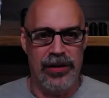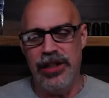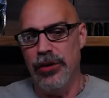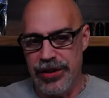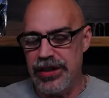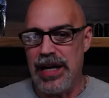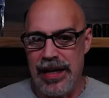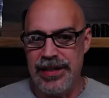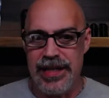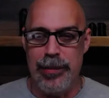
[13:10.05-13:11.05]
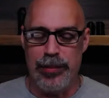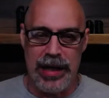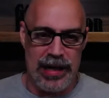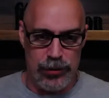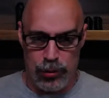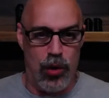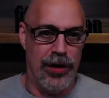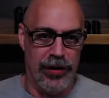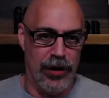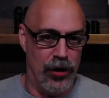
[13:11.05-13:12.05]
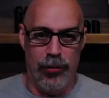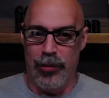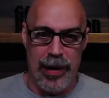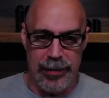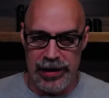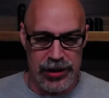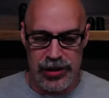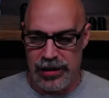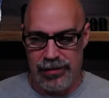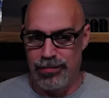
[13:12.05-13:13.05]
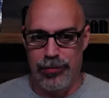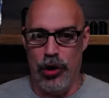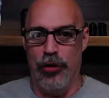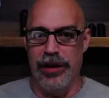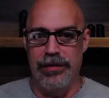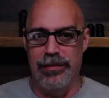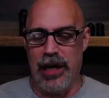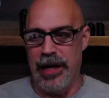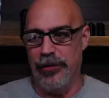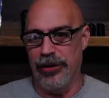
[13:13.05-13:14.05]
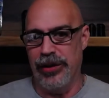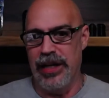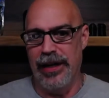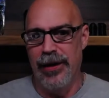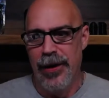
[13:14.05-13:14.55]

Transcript: It's the kind of same thing. I was wondering, maybe it's just Golden coming out with the thing.